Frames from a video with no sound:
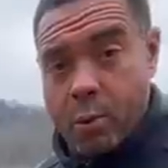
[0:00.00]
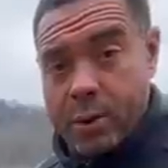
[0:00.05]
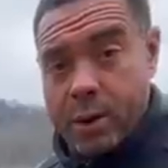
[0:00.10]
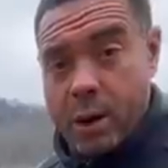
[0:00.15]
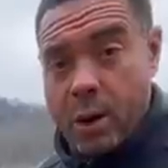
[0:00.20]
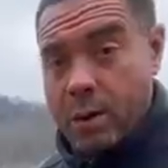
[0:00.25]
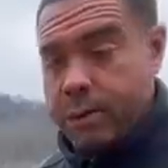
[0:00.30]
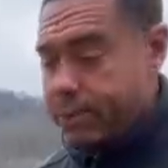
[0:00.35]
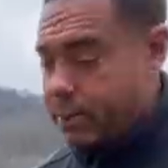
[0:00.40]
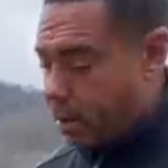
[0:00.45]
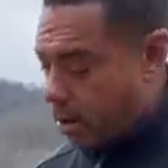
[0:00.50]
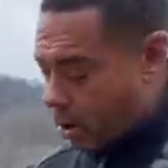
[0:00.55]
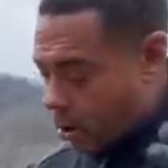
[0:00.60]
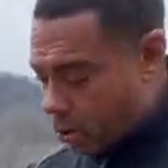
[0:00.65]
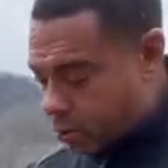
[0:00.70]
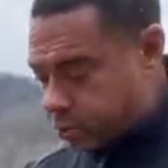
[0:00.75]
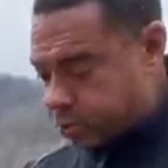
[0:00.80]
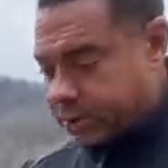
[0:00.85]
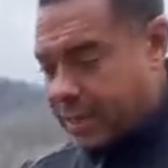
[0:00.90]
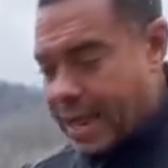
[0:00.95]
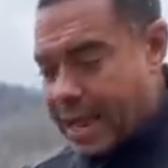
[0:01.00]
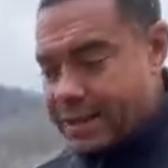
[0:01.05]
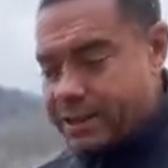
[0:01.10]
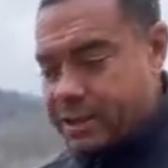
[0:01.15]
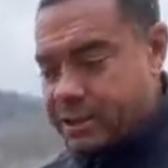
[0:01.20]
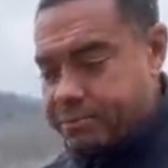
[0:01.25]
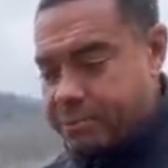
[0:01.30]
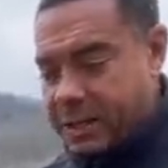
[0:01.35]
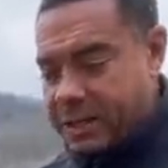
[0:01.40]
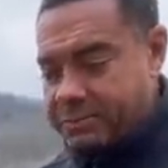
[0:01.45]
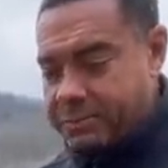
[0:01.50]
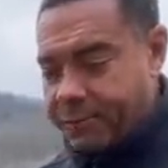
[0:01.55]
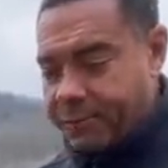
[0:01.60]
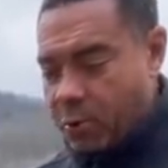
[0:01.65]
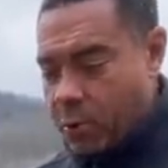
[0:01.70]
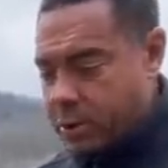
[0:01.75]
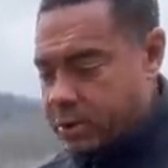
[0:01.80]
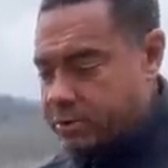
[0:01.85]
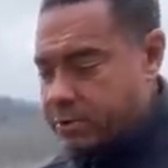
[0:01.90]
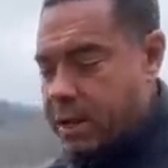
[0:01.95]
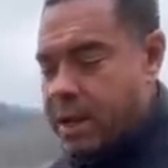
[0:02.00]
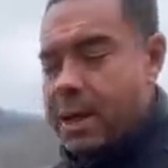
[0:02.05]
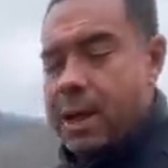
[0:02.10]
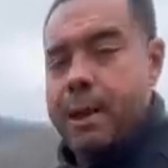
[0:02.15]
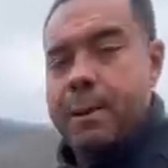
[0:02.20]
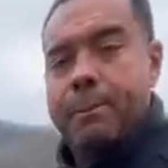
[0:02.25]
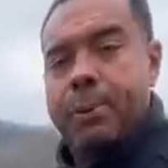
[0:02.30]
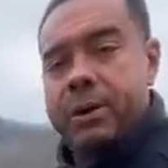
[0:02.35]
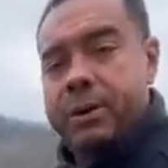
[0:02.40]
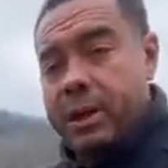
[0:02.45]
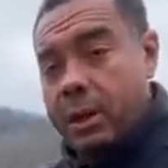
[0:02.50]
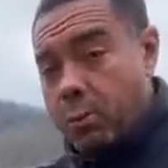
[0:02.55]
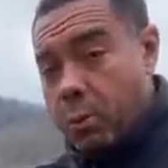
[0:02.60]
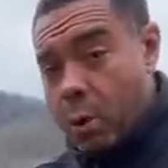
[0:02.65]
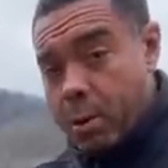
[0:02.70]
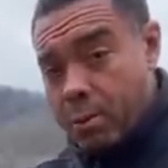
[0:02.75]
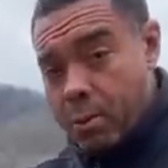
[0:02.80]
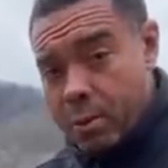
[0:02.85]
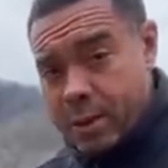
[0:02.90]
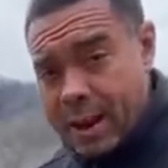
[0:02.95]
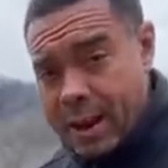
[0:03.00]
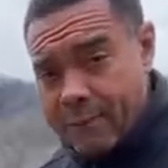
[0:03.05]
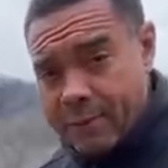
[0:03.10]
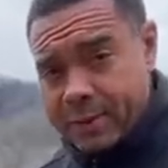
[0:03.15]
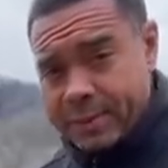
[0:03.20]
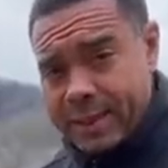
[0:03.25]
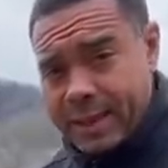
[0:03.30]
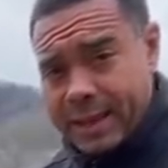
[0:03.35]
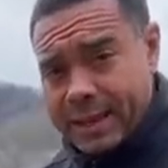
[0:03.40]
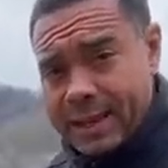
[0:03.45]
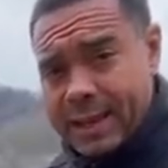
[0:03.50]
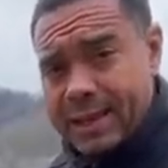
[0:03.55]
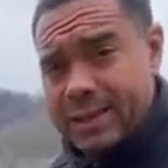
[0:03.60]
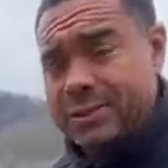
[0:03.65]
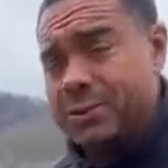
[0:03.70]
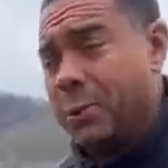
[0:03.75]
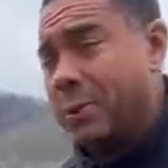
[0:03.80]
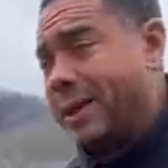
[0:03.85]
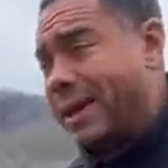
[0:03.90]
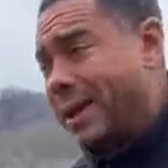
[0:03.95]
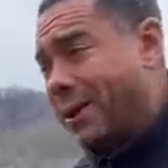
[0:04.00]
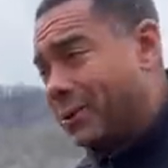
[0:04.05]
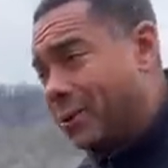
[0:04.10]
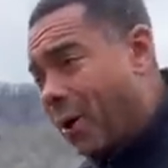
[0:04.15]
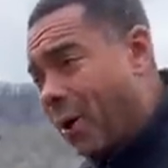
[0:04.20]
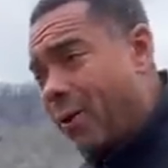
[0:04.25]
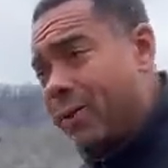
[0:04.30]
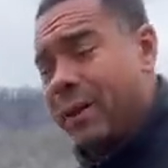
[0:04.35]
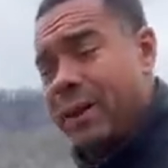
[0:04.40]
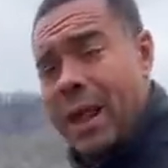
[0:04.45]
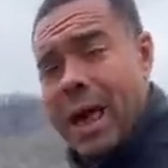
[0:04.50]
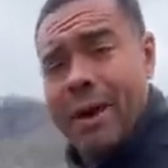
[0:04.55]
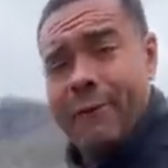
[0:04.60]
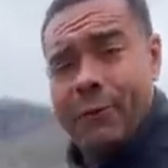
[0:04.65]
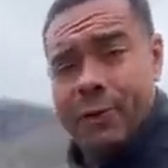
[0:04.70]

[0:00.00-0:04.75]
and the owners that had this place before us put dewormer in everything. So it killed all the life